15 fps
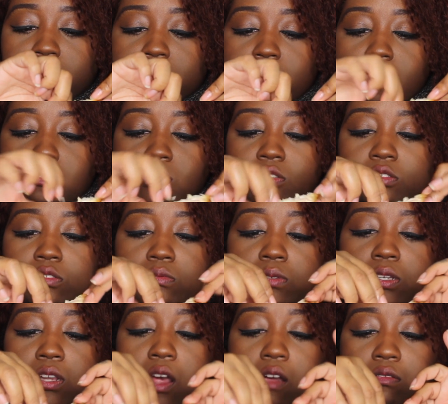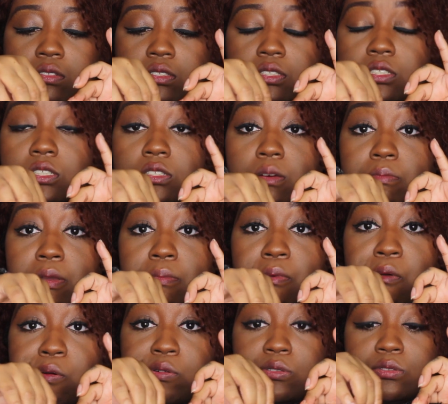on social media I was seeing some people
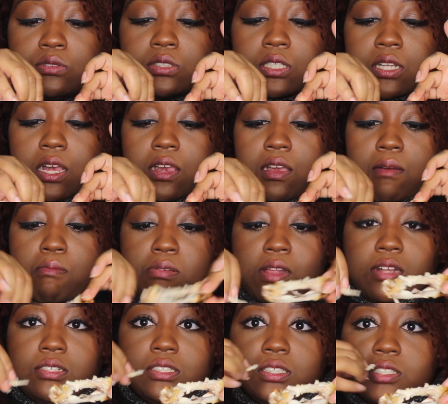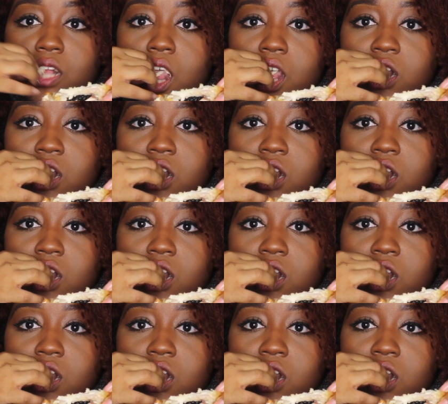who were like complaining